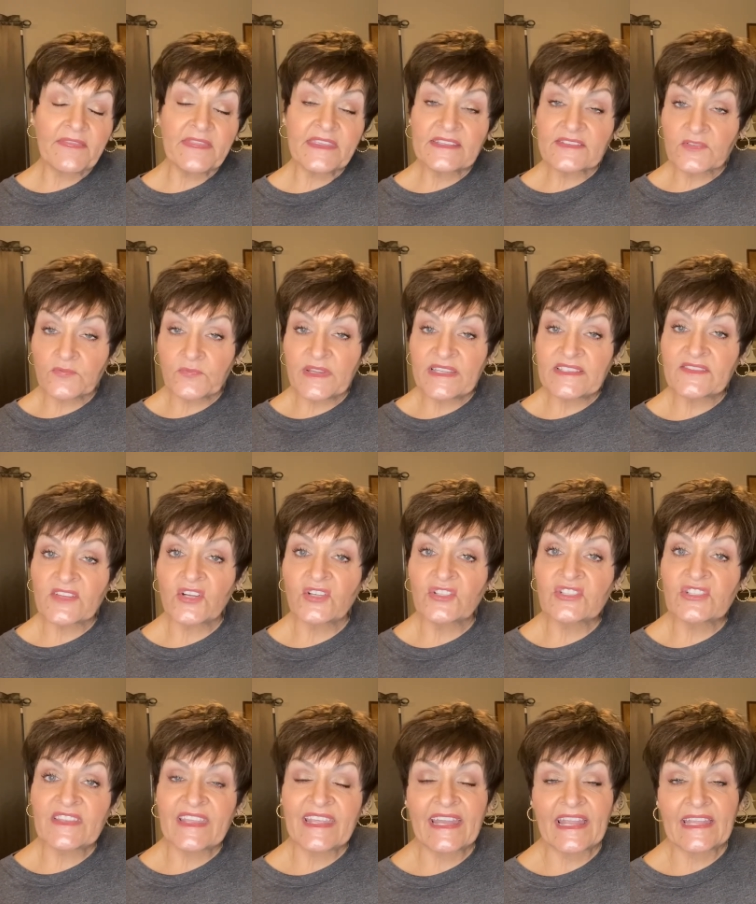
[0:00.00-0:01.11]
This
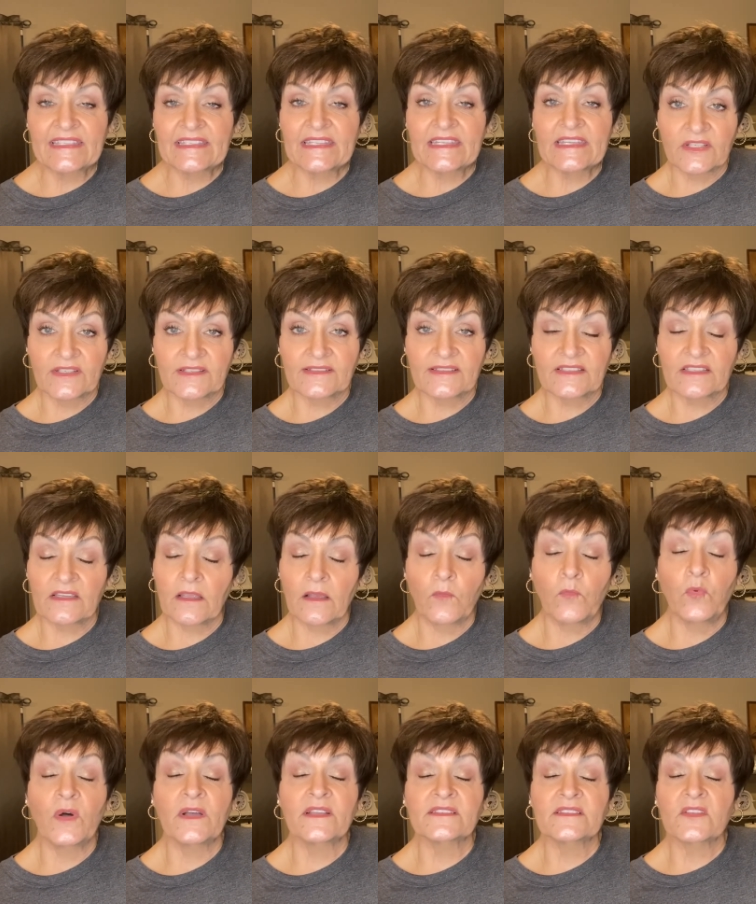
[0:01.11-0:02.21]
research that I did
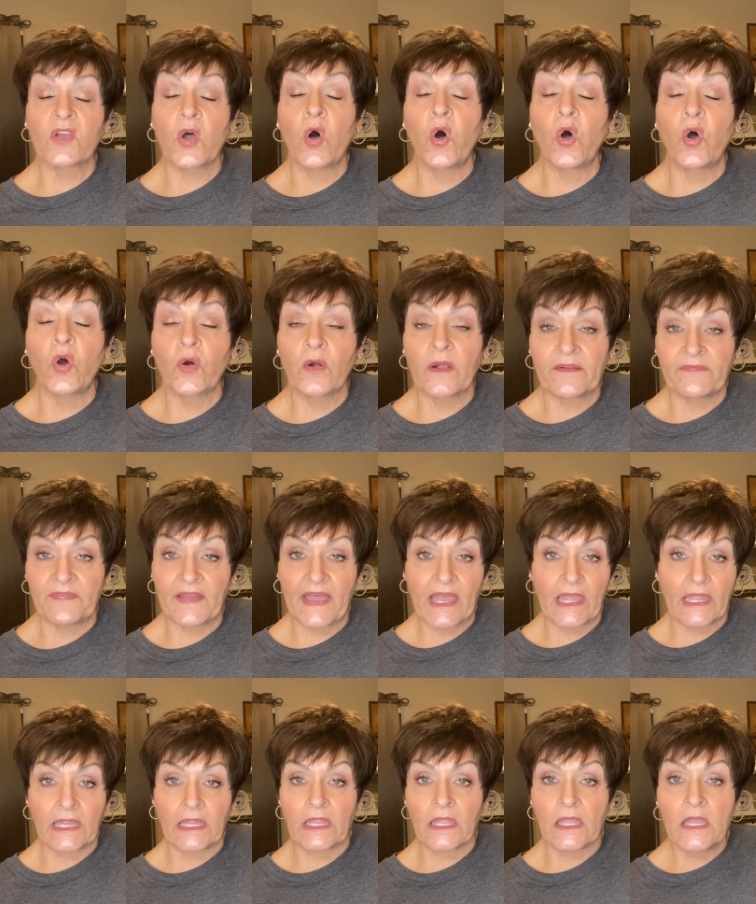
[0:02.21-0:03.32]
was
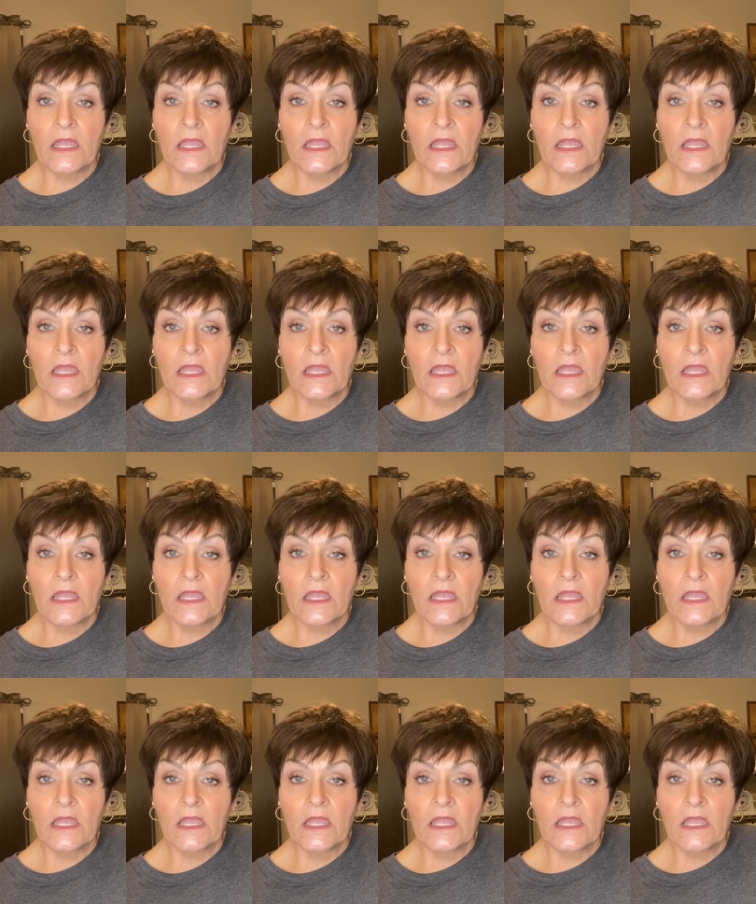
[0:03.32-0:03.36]
horrifying.